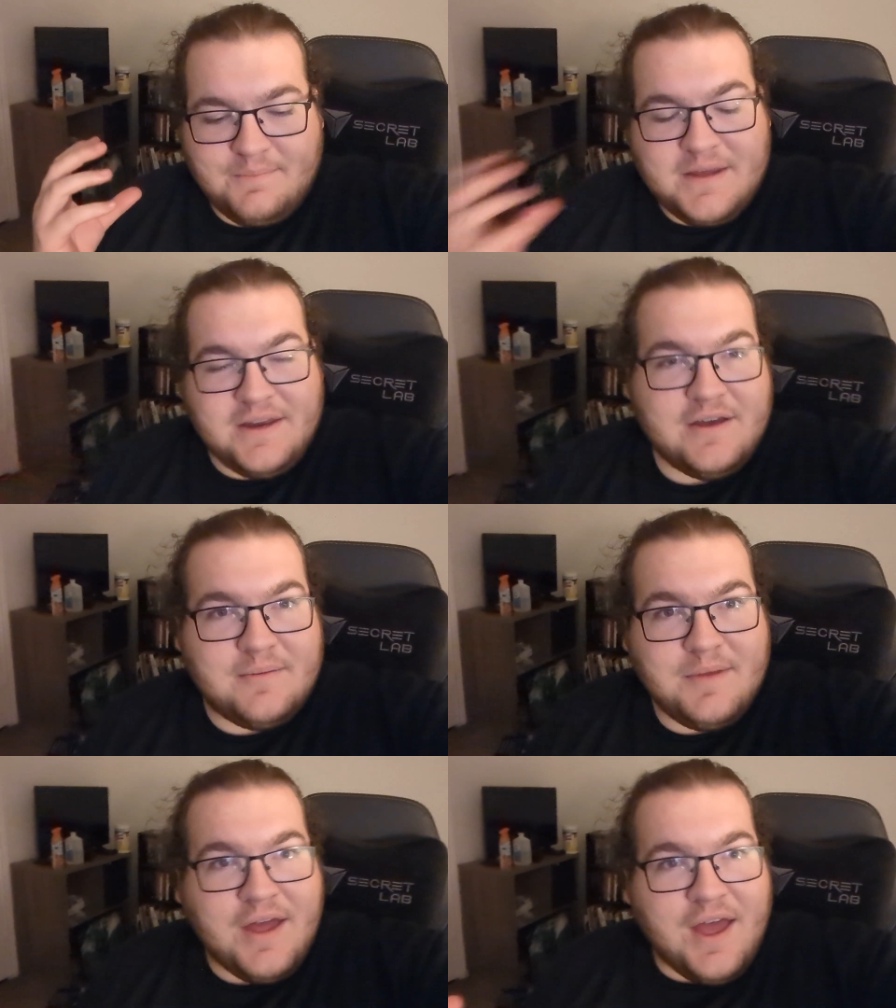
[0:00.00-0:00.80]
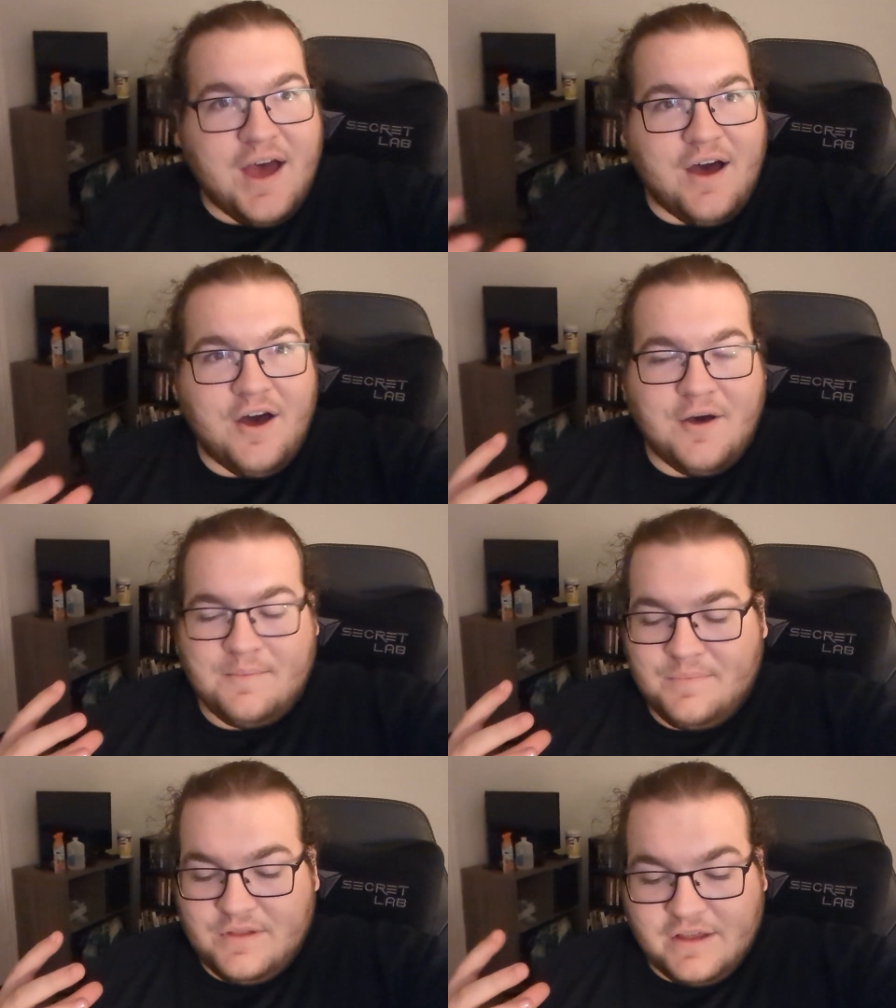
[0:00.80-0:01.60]
medium.
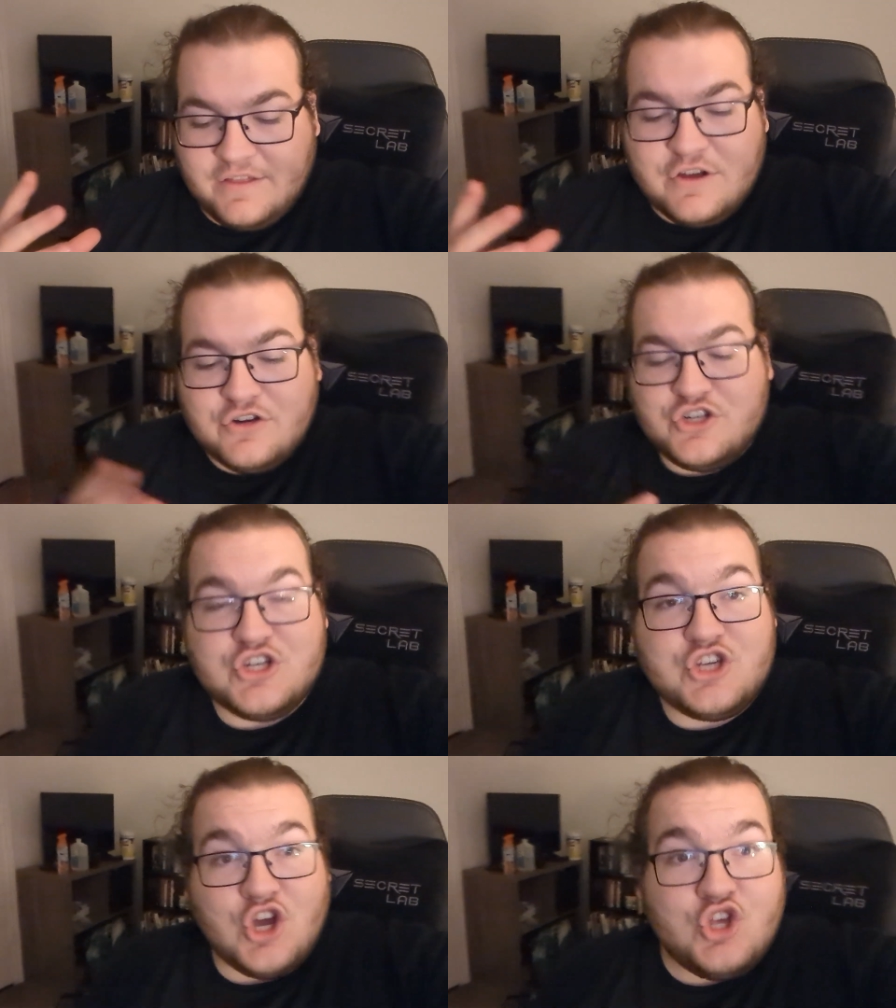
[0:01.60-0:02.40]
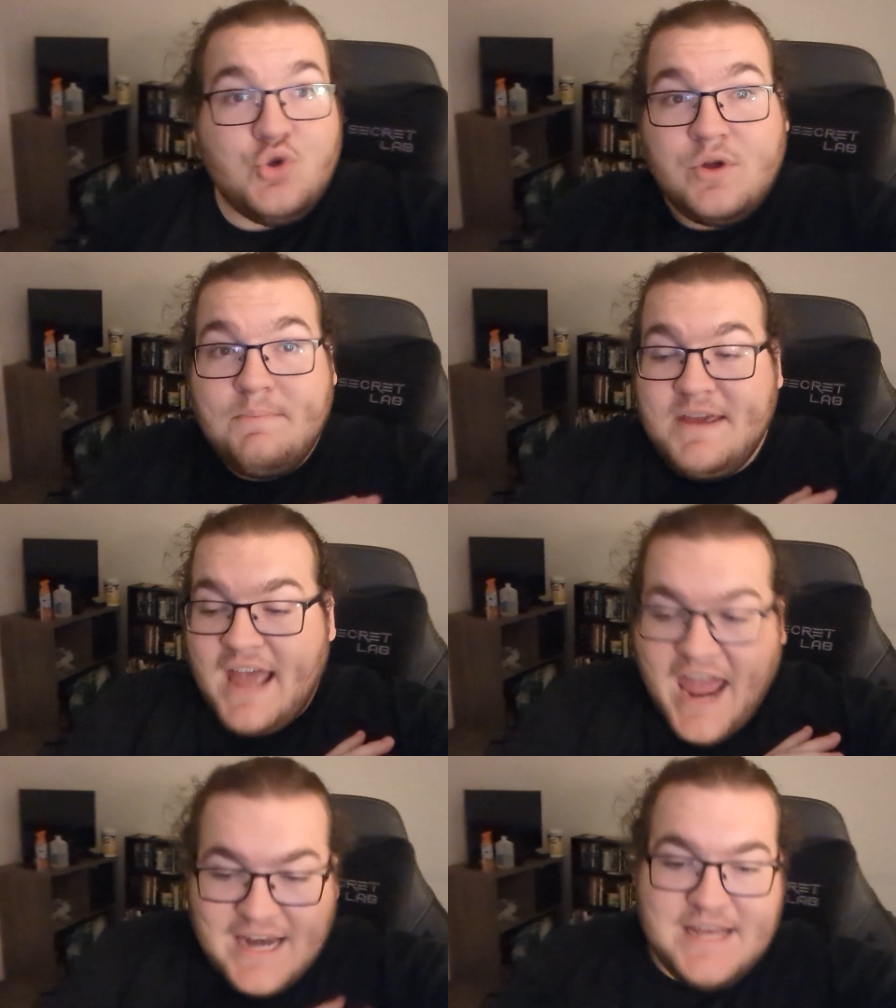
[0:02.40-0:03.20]
Like there's just, you can
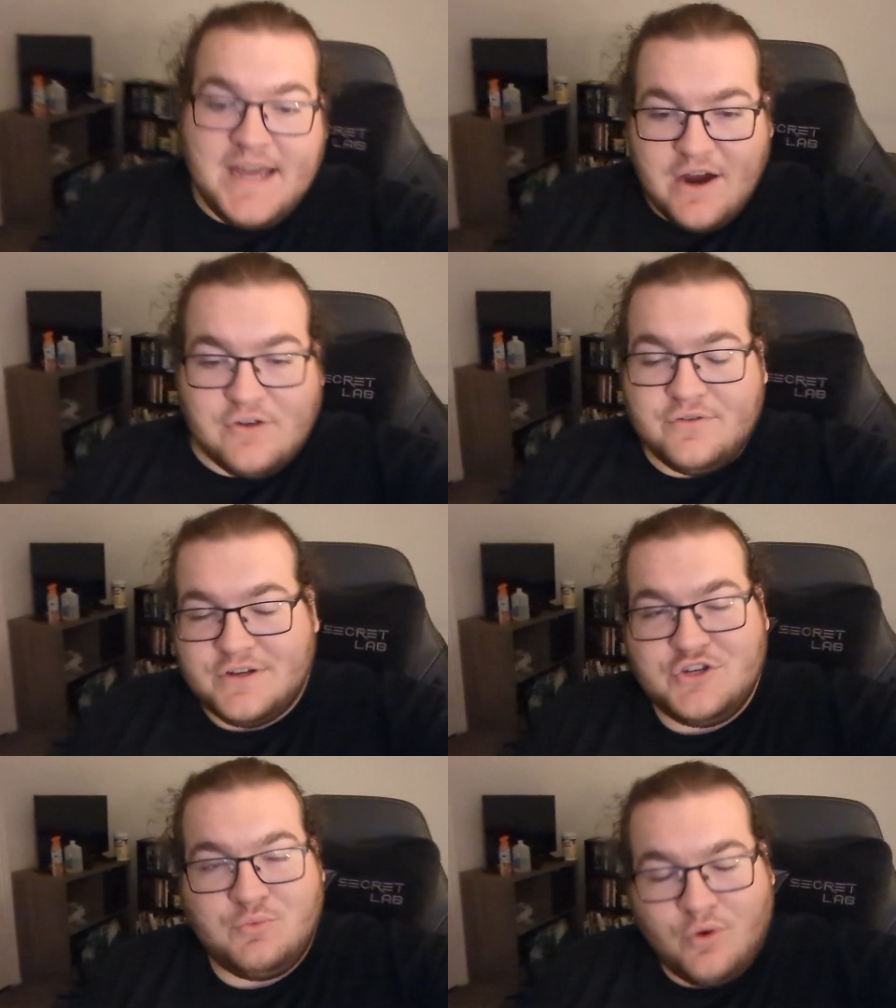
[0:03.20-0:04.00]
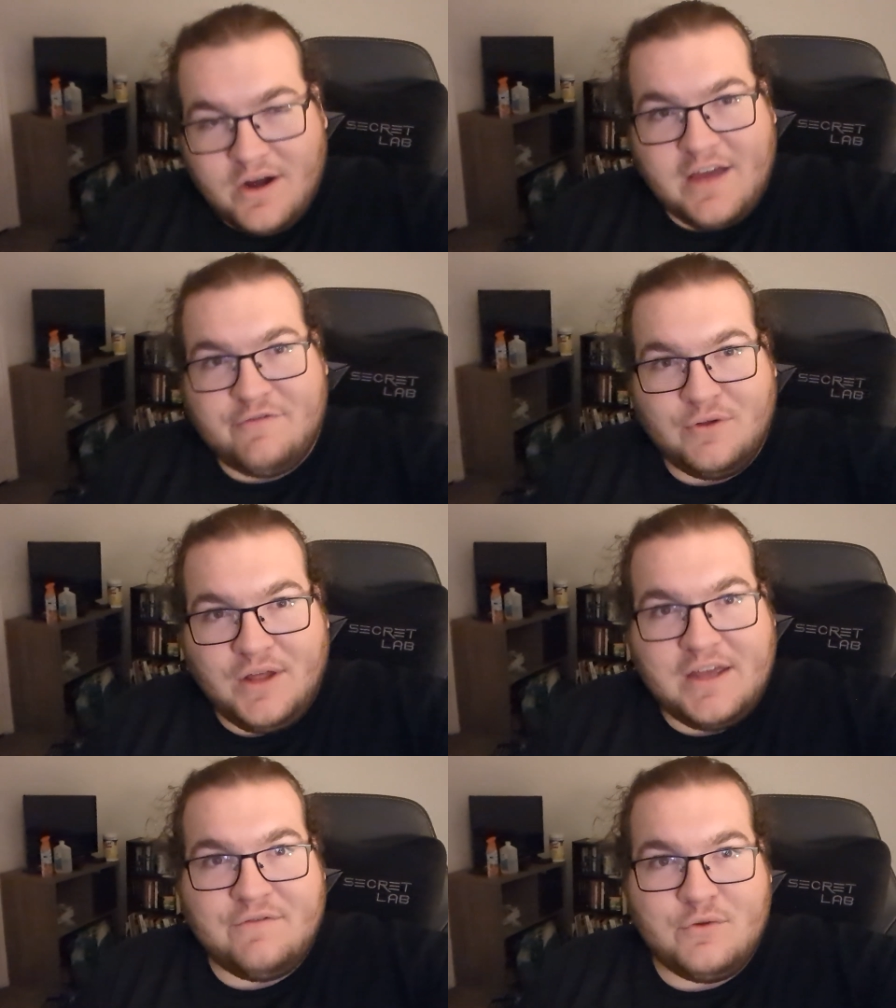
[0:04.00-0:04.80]
be any character that you want, I feel
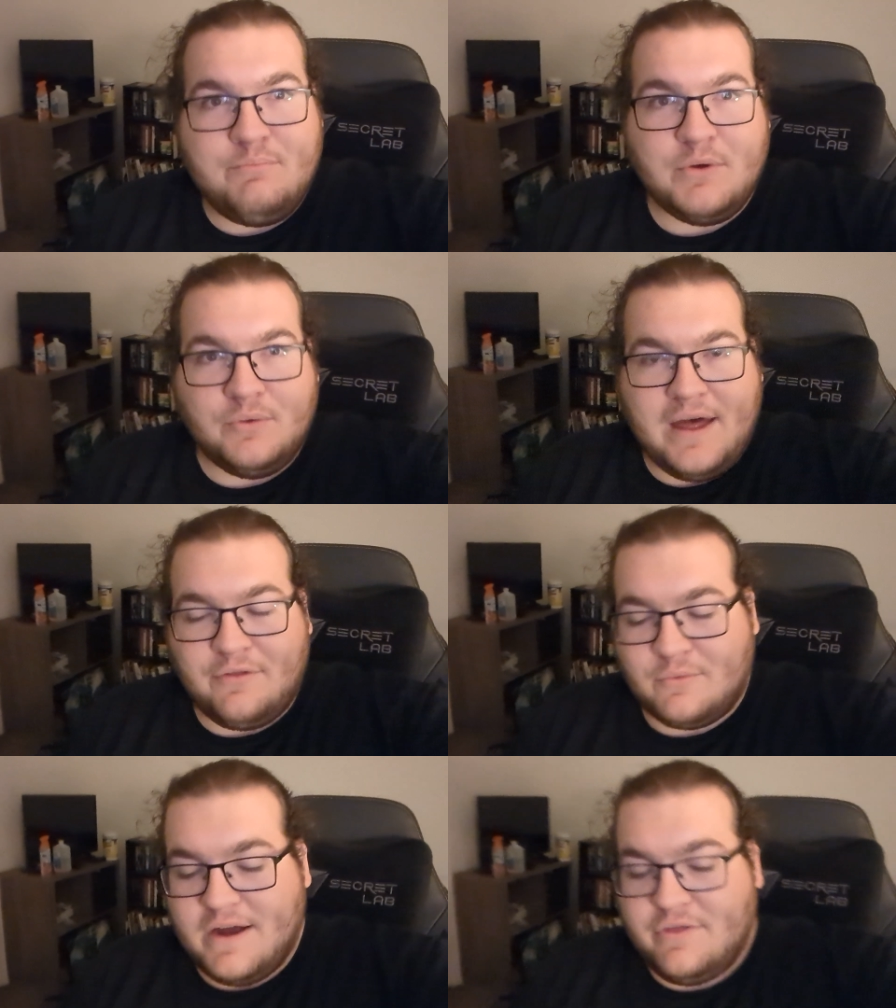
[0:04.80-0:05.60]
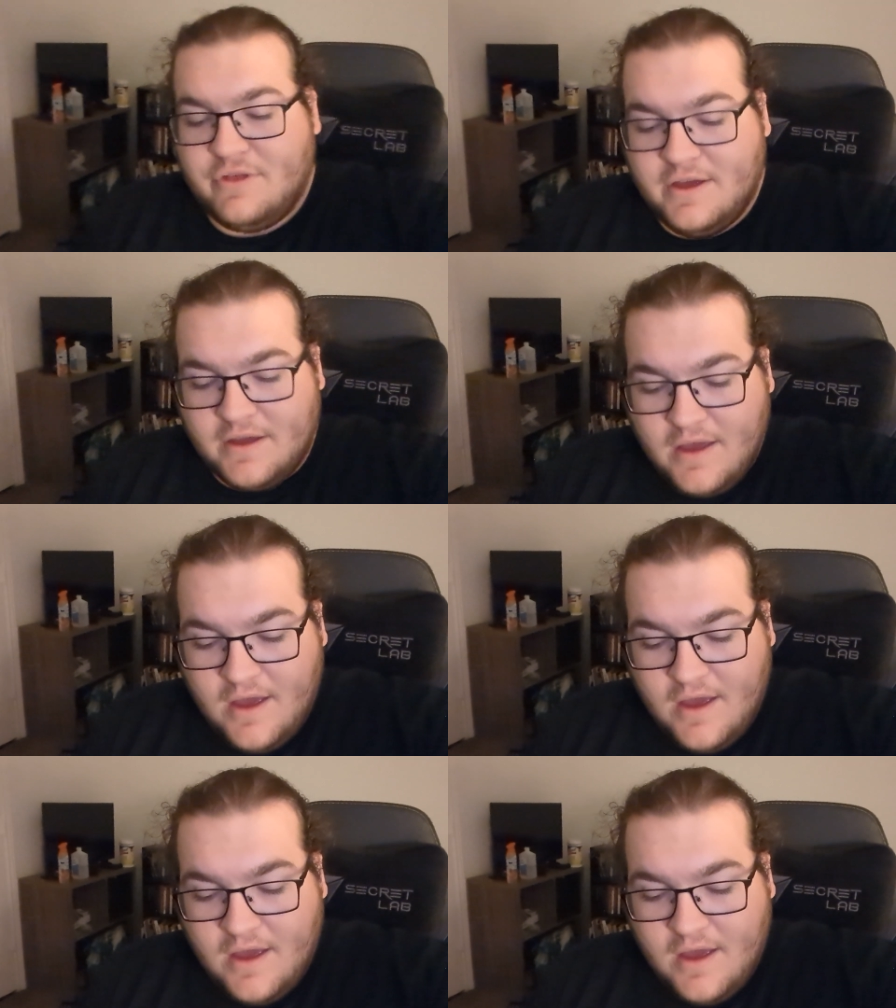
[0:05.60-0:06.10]
like, if you build out the right thing.